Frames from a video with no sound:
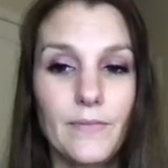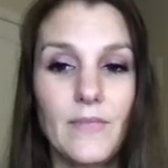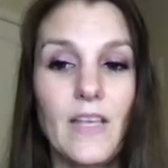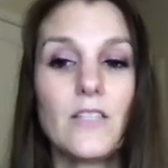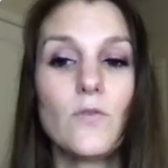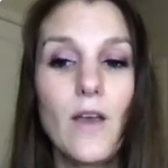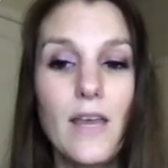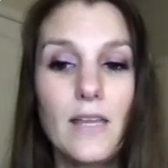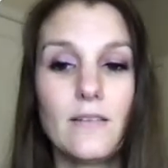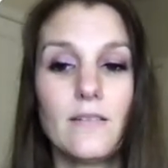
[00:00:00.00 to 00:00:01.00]
That's
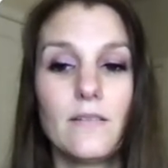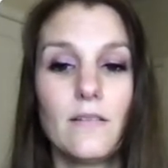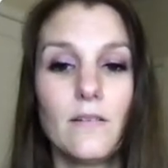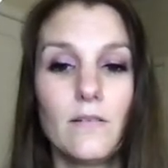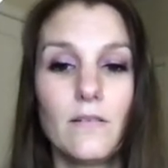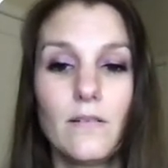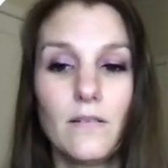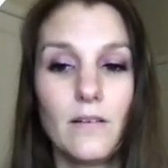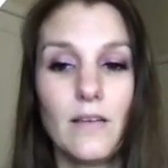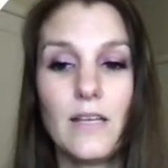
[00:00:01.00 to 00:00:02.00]
right.
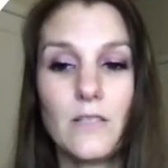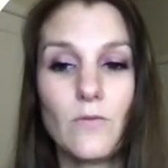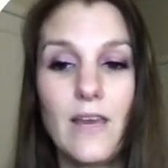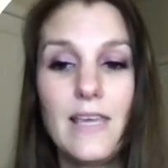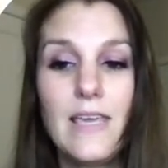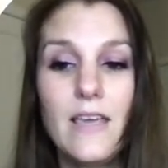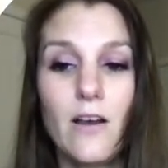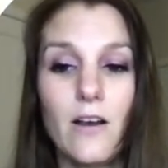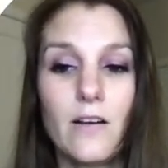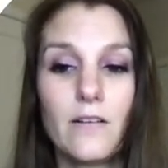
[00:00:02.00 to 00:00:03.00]
It's right
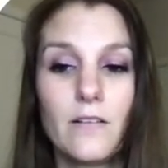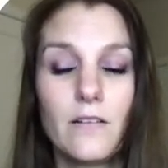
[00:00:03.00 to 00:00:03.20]
here.